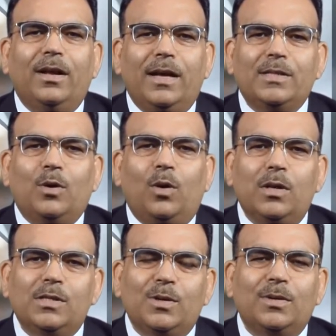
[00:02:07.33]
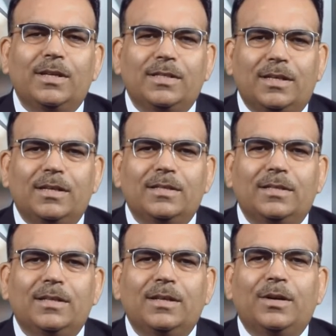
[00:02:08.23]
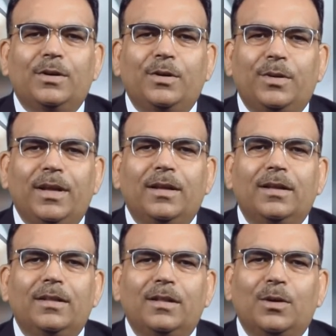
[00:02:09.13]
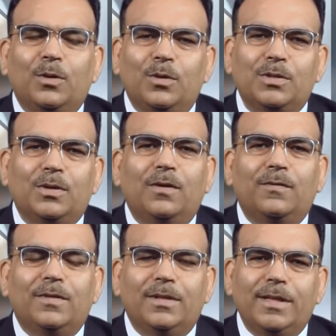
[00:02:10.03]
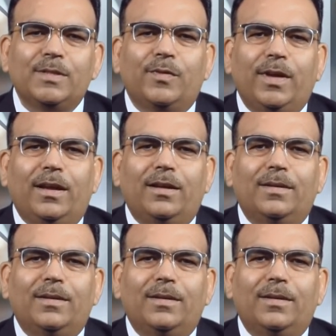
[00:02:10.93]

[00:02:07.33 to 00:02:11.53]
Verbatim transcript: has also discussed during the course of this week.